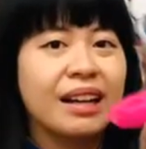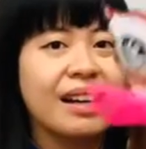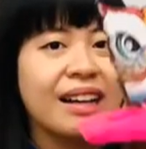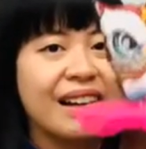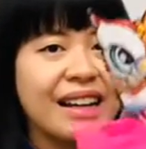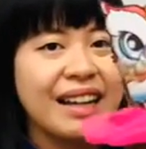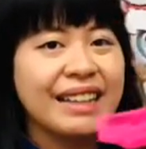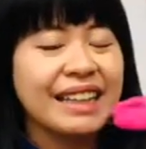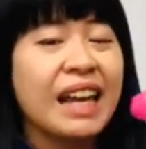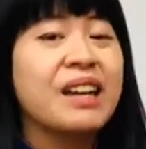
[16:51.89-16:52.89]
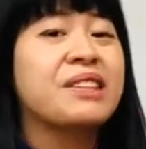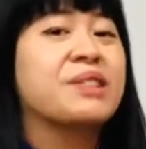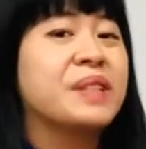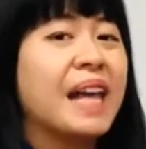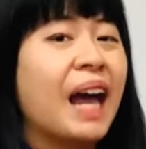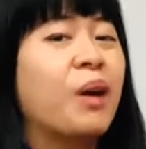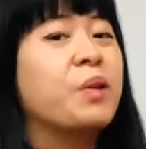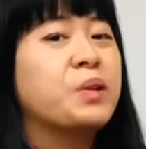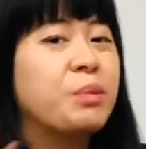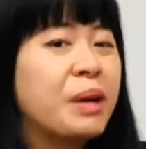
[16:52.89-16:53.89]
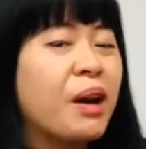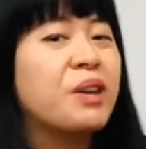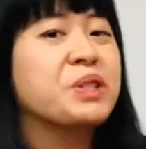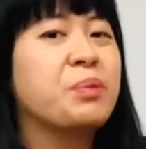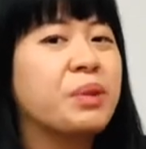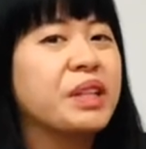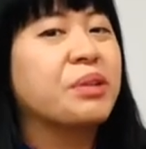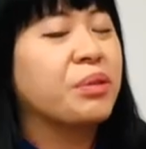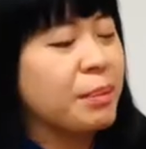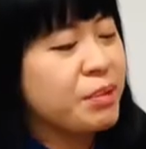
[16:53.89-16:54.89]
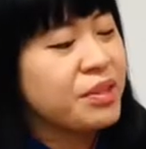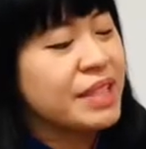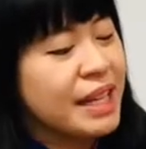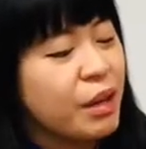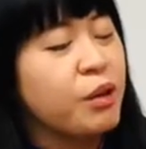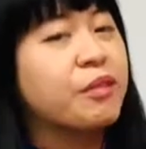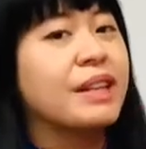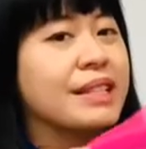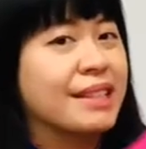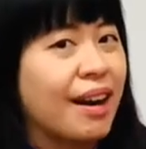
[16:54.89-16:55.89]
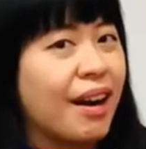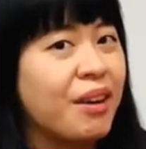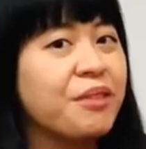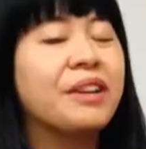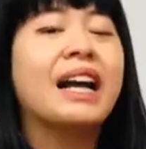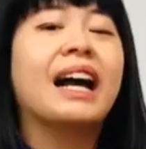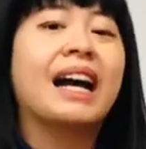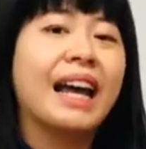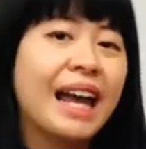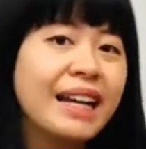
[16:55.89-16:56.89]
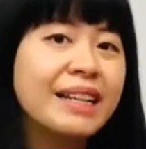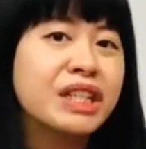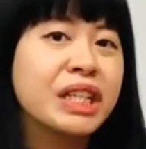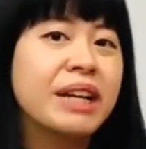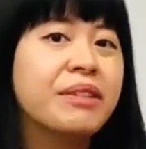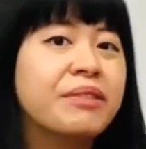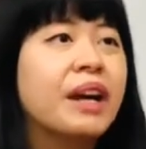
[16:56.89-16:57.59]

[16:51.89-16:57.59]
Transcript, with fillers: Uh-huh. So now you may also want to grab yourself a scarf, a handkerchief,